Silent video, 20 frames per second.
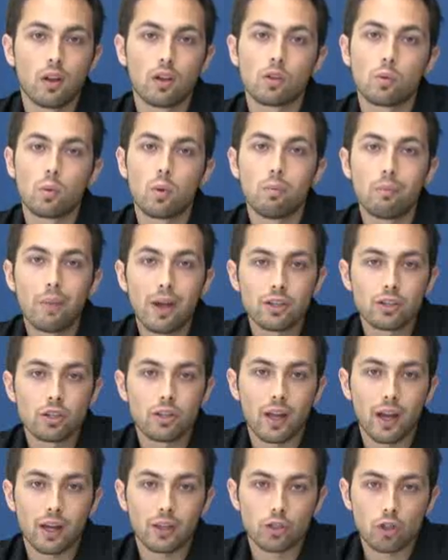We measure
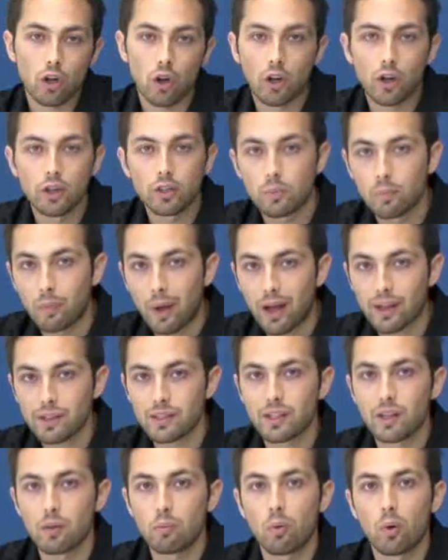that charge
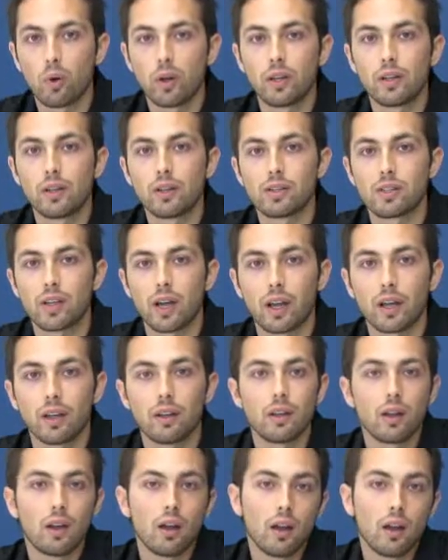passing a point in a second